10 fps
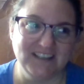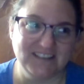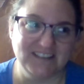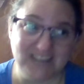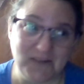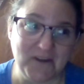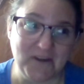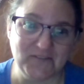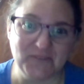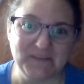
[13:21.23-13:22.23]
Stay away
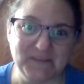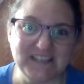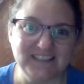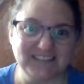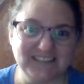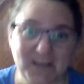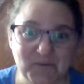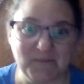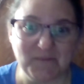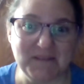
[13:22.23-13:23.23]
from me, because that
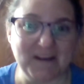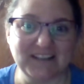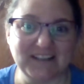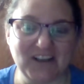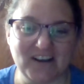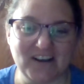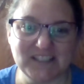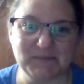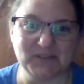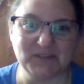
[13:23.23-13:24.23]
put me back in the
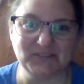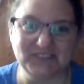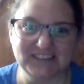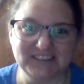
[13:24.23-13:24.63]
hospital.